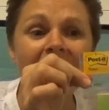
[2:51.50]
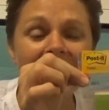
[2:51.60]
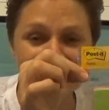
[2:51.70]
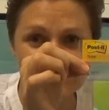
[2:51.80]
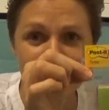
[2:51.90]

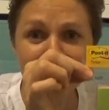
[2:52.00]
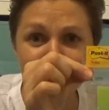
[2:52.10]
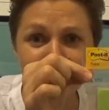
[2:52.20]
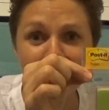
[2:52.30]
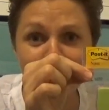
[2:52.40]
It's like
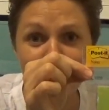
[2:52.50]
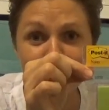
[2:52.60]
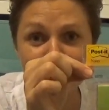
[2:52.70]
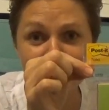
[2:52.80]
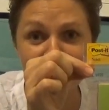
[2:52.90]
legit
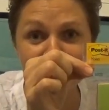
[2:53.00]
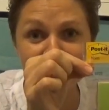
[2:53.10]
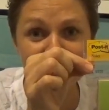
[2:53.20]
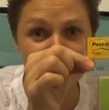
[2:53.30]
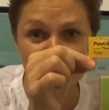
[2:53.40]
post-its.
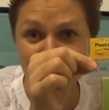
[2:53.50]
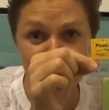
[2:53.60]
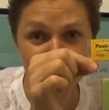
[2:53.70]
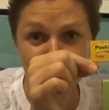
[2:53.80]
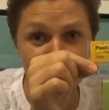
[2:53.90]
This is
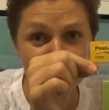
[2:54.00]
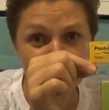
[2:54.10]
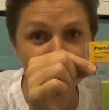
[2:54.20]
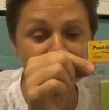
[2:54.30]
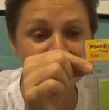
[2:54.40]
not generic
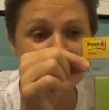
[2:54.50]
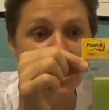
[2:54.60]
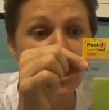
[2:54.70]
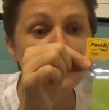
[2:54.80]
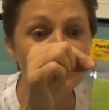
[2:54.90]
post-its.
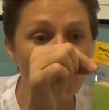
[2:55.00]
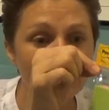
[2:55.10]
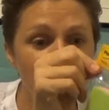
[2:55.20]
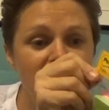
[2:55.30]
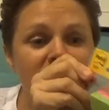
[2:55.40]

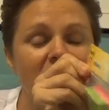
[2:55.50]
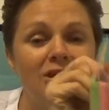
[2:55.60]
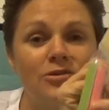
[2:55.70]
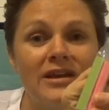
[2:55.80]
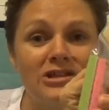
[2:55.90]
Post-its,
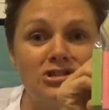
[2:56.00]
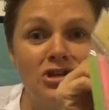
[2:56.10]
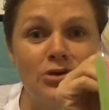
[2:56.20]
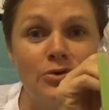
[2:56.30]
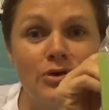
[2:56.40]
and you get
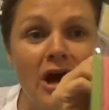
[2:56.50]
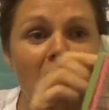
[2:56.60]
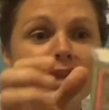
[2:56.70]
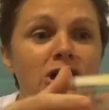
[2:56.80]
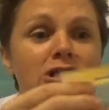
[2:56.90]
two
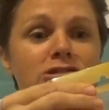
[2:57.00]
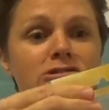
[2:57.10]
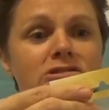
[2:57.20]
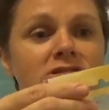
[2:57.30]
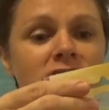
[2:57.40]

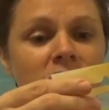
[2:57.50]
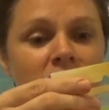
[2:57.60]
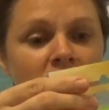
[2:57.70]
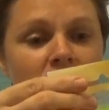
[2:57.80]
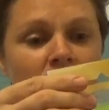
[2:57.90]
colors.
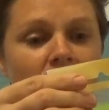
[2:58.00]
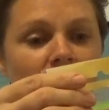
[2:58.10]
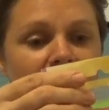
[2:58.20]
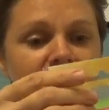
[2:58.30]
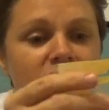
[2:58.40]

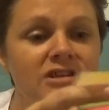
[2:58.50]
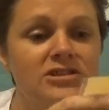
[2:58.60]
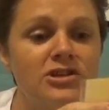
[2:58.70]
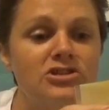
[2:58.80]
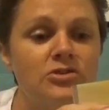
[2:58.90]
All right, so these
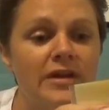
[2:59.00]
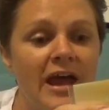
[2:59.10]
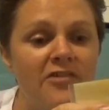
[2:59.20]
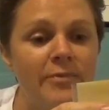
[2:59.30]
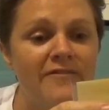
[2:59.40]
are the two and a
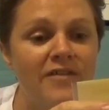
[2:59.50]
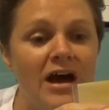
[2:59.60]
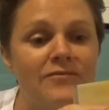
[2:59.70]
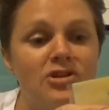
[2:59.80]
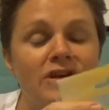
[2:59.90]
half by
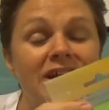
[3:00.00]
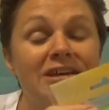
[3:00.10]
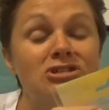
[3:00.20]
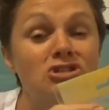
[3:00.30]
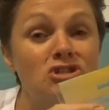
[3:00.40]
five. You're
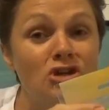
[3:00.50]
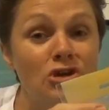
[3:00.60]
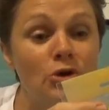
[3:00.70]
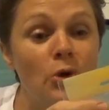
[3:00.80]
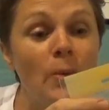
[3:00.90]
getting
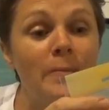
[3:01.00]
two